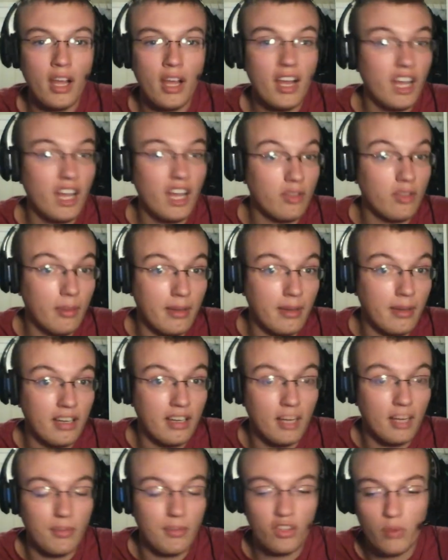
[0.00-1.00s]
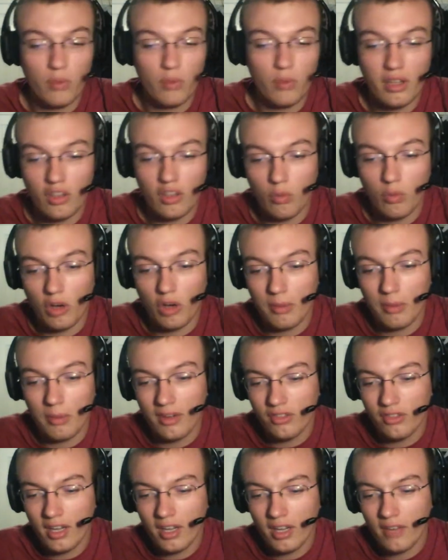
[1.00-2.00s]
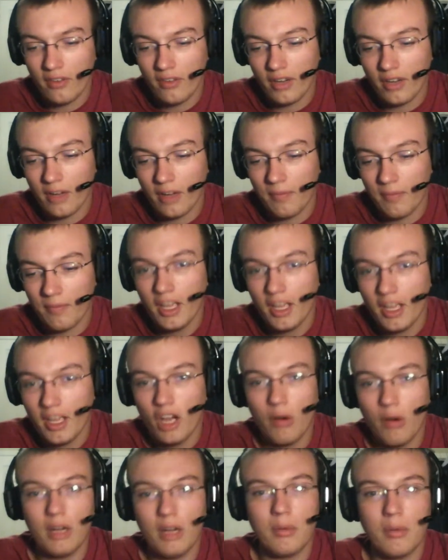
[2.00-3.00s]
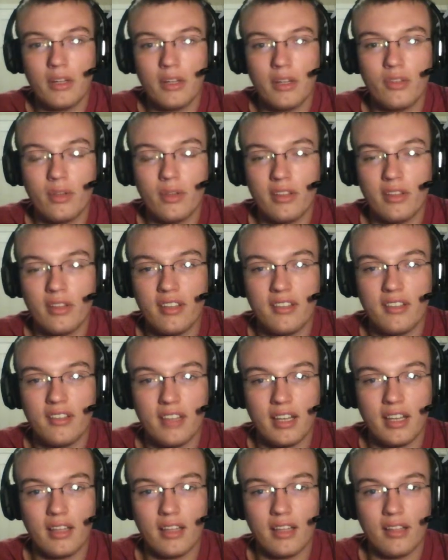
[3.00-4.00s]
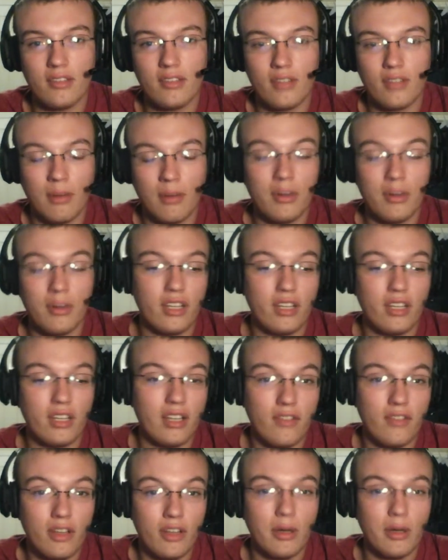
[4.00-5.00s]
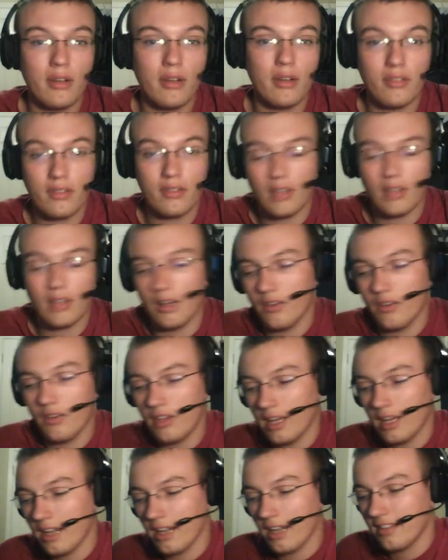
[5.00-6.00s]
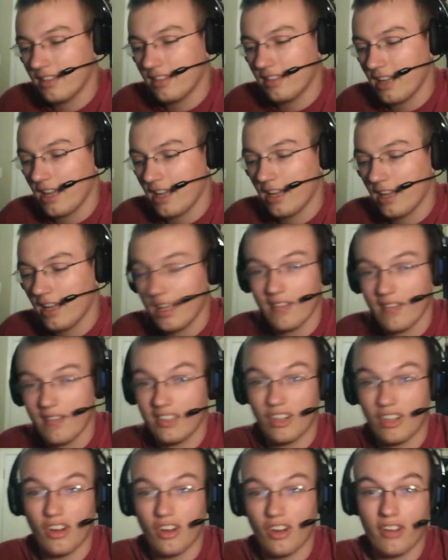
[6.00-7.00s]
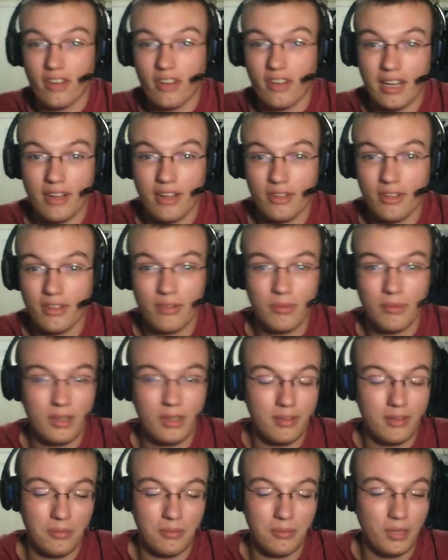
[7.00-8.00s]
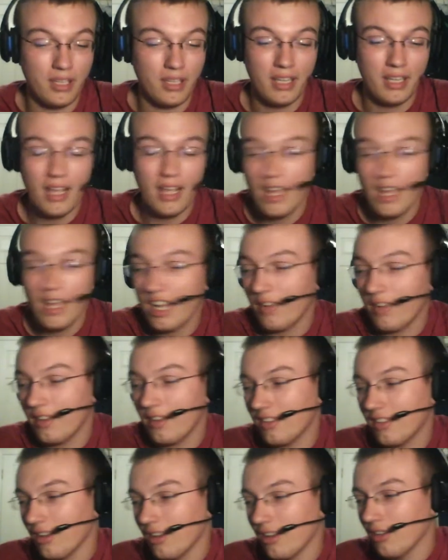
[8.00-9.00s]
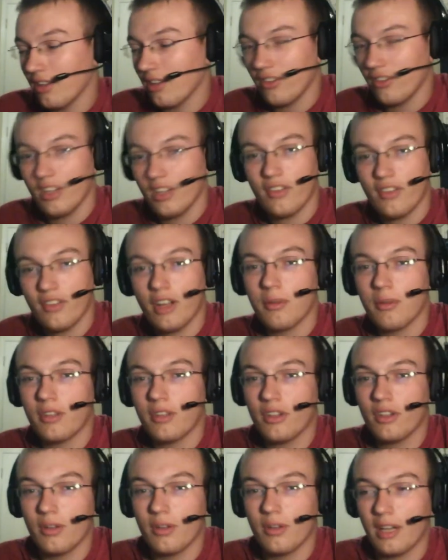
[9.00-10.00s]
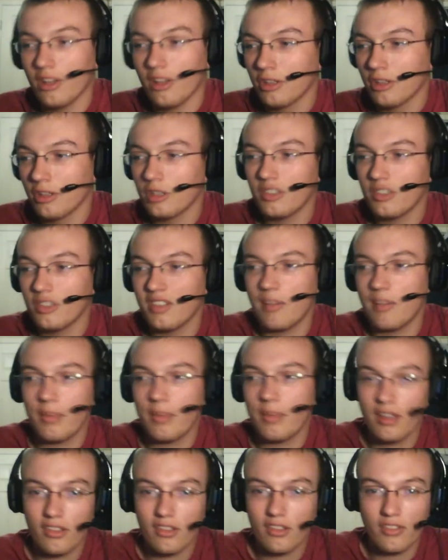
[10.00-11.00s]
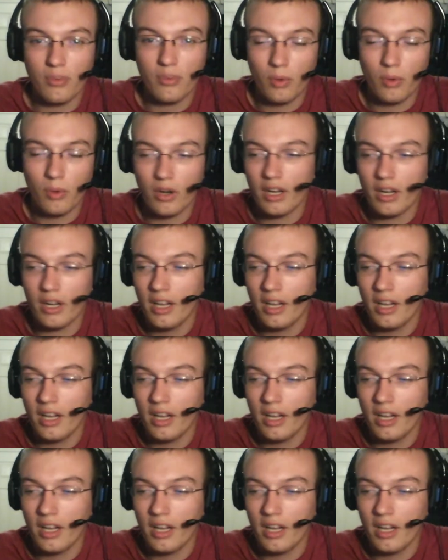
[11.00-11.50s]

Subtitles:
That's probably going to come this week as well. But I was trying to figure out what I wanted to at least, I want to try to get a video out for you guys today. I can't even talk right now, dude. What? Anyway, so I was trying to figure out what to do, and I looked over at my PS4,